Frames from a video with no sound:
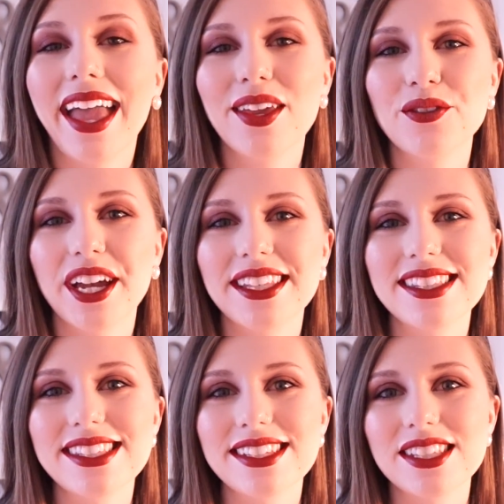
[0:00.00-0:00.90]
Hey
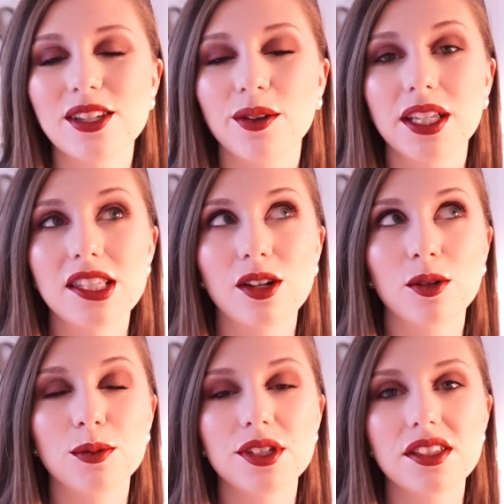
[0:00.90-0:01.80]
friends! So it's
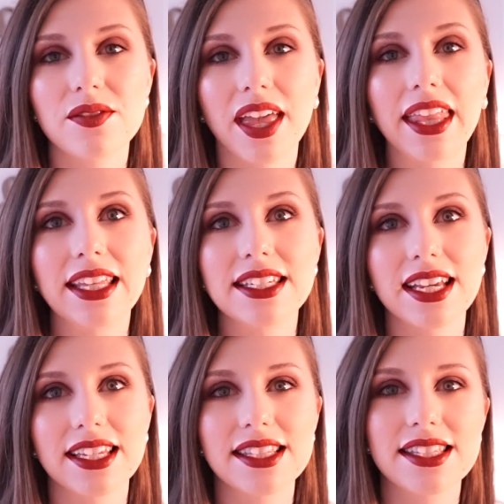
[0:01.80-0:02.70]
almost
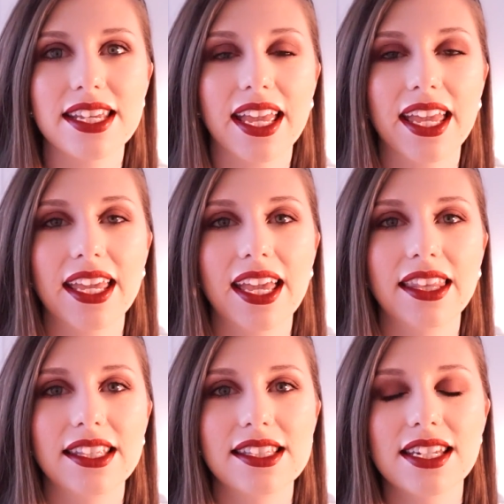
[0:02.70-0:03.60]
Valentine's Day
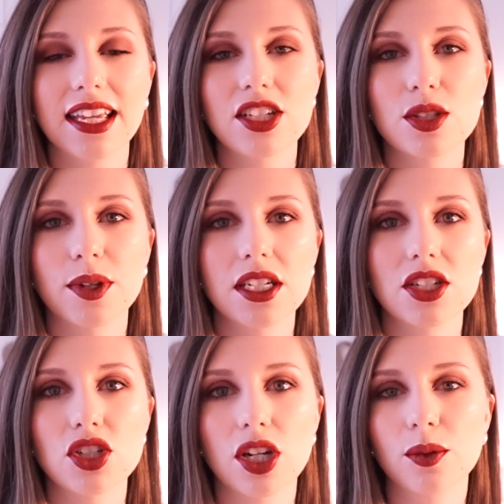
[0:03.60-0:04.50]
and Lindsay and I just wanted to
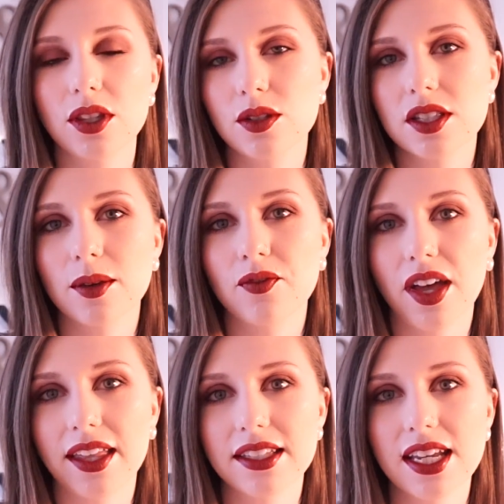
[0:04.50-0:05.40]
share with you some
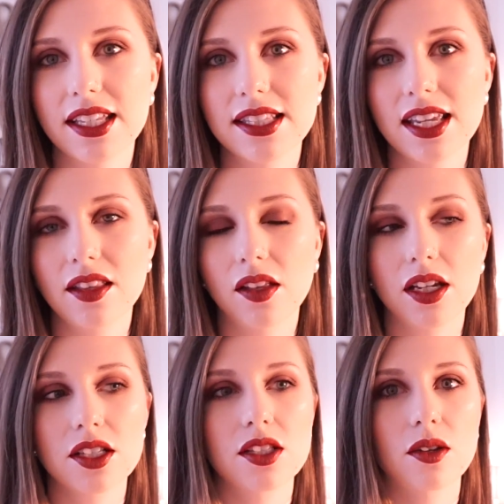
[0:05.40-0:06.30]
Valentine's Day
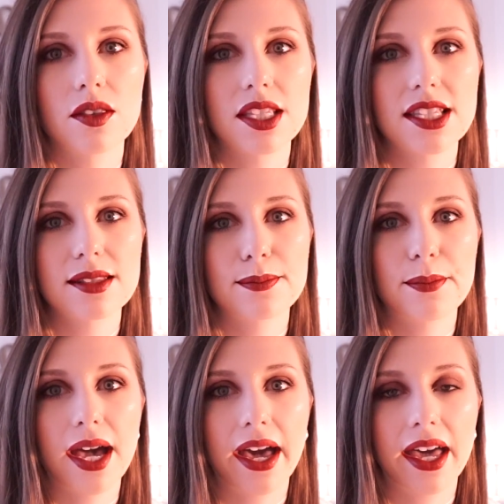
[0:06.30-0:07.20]
looks. So this is
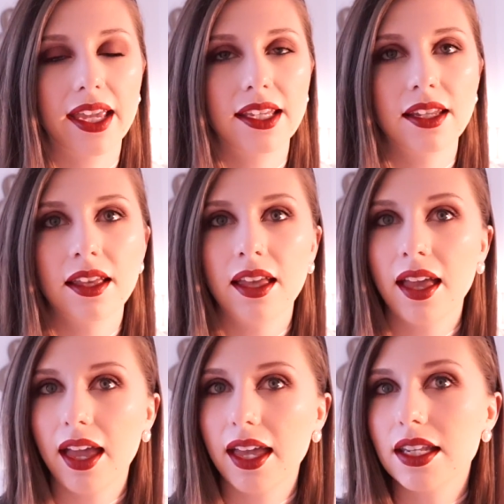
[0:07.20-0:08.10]
mine
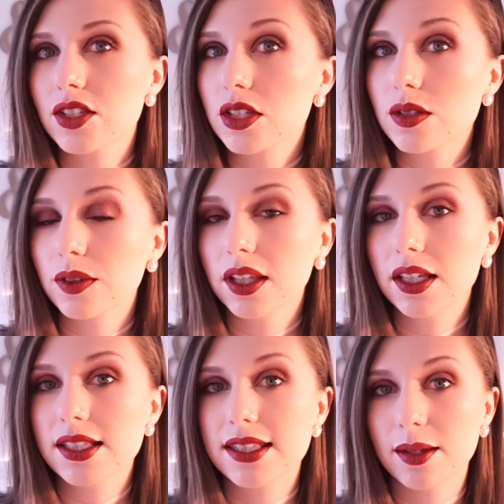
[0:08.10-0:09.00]
and it's just
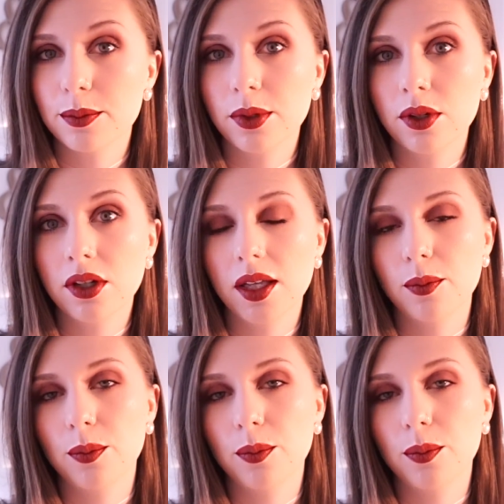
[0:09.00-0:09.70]
really simple